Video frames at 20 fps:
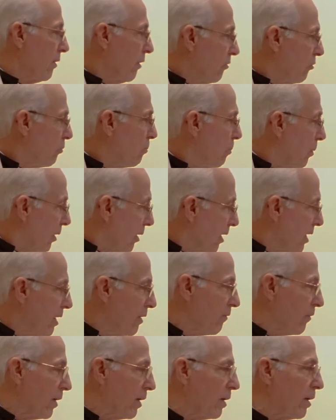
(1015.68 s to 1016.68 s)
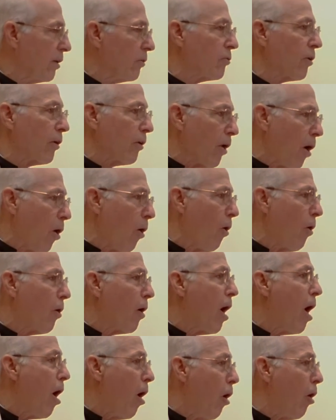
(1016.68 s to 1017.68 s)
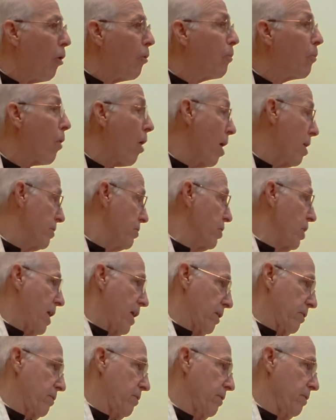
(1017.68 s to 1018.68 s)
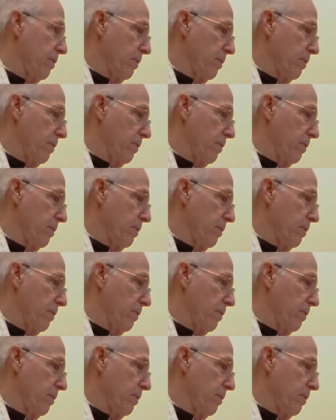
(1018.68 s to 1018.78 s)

This believing is a long haul project.